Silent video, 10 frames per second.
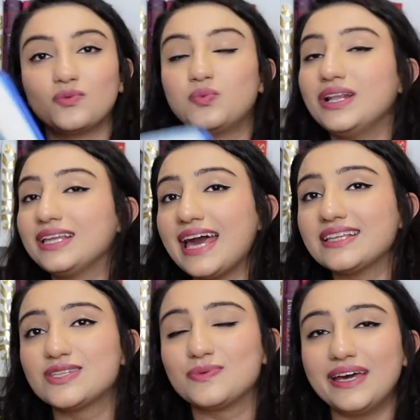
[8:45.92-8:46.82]
We'll
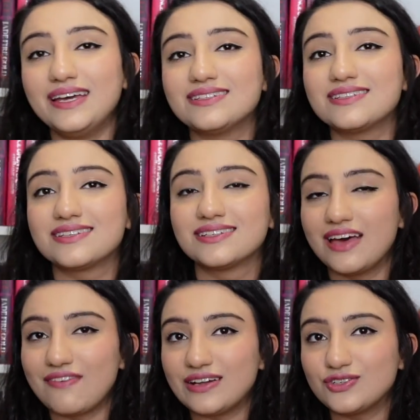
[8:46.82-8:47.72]
get to it
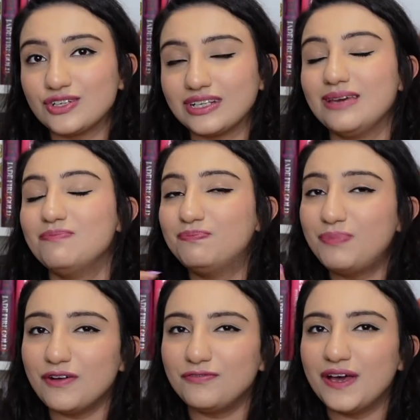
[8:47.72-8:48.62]
eventually,
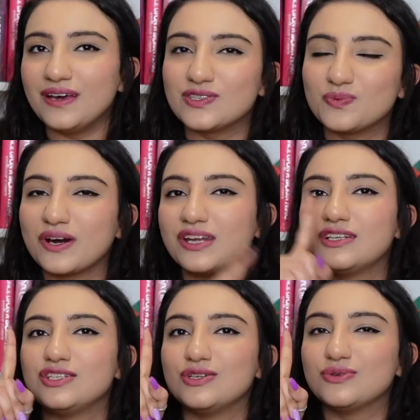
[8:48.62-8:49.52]
but first we're gonna
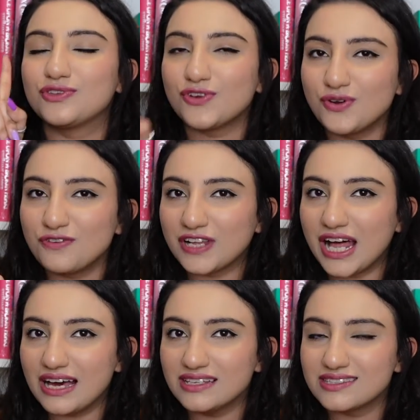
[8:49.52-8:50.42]
do Throne of
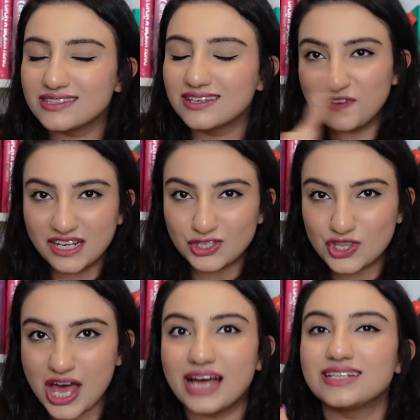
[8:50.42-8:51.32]
Glass, finish
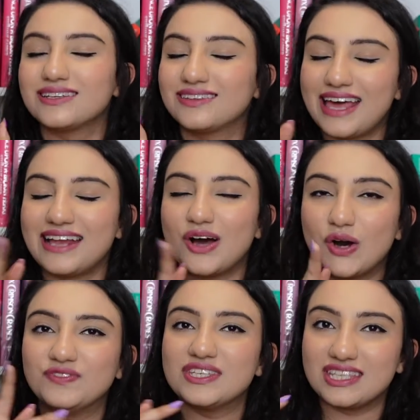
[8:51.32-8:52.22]
that, then
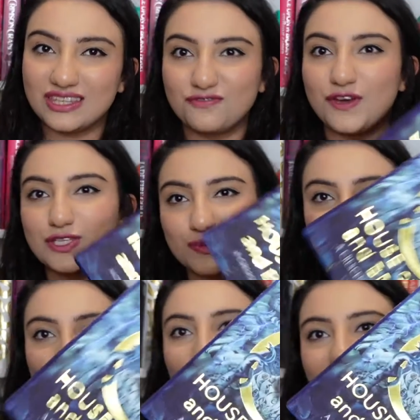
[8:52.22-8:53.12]
obviously the first
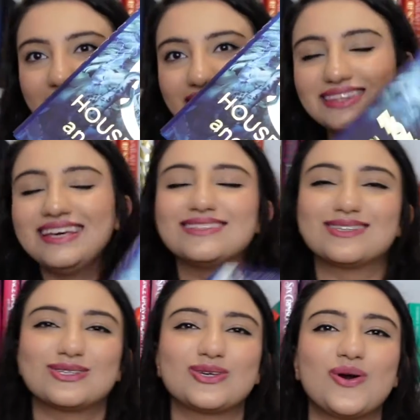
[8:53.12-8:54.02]
book, then this,
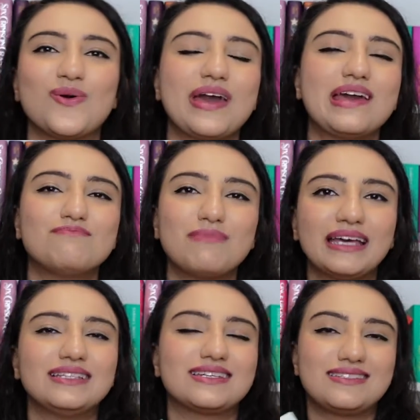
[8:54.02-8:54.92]
so it
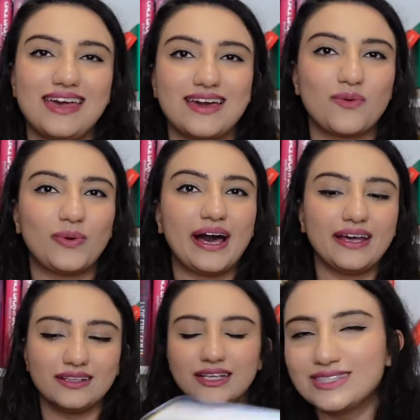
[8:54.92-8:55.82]
might take a
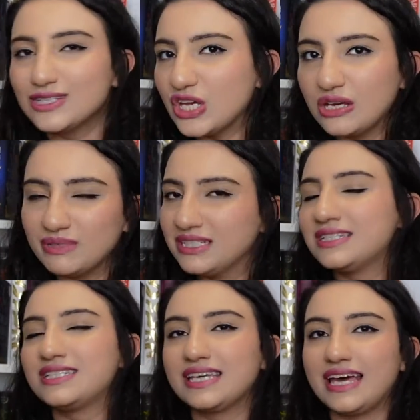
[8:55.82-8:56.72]
while. Determined
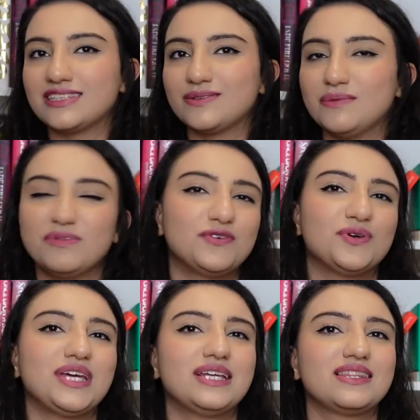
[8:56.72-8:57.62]
to get to it before
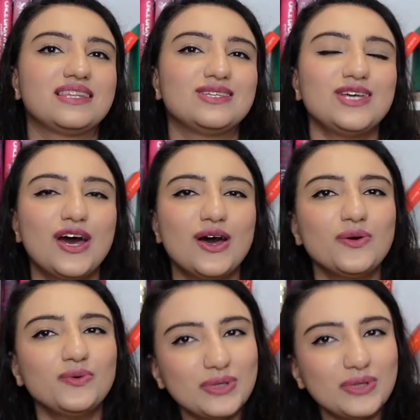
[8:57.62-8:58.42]
the end of this year.